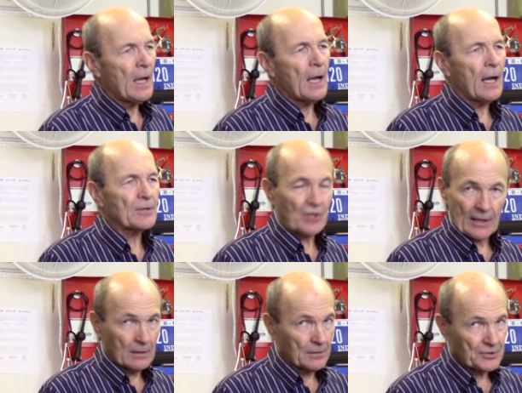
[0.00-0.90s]
Uh,
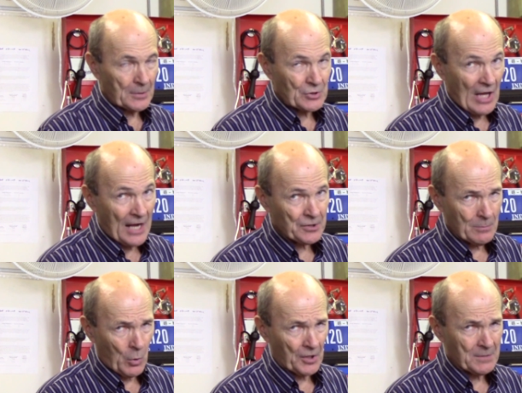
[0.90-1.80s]
secondly, they're
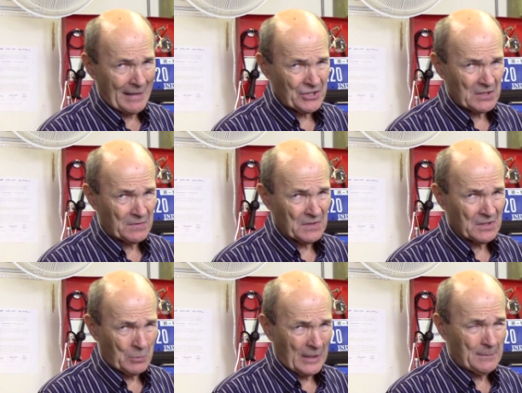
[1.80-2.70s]
substantially more expensive
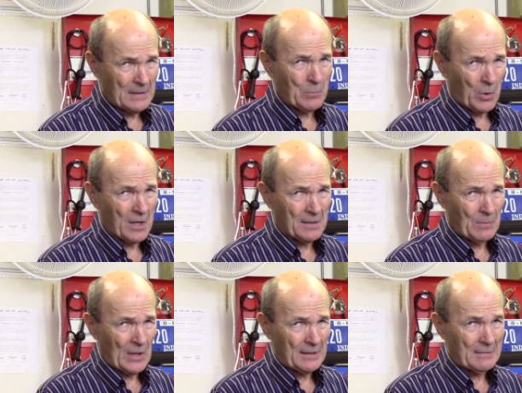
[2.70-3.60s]
quite a bit more
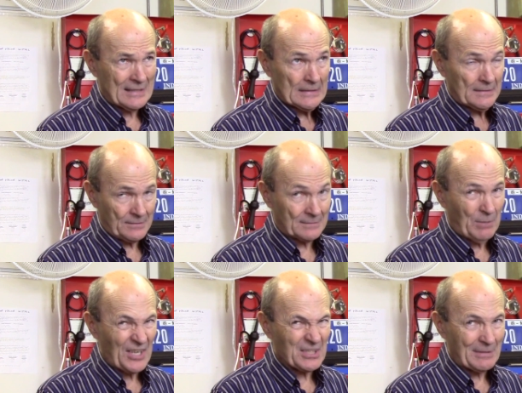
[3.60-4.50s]
money, I
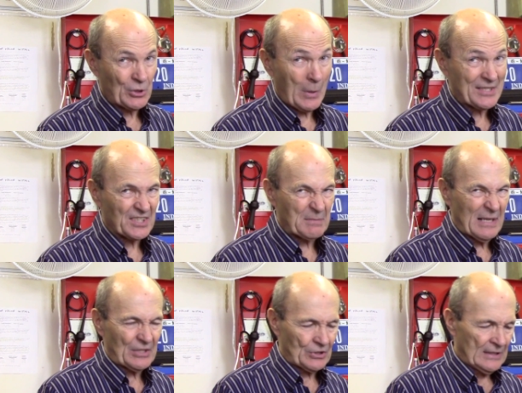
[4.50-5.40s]
possibly twice as
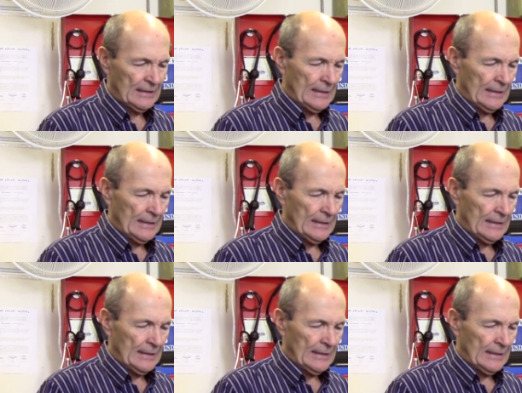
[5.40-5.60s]
much.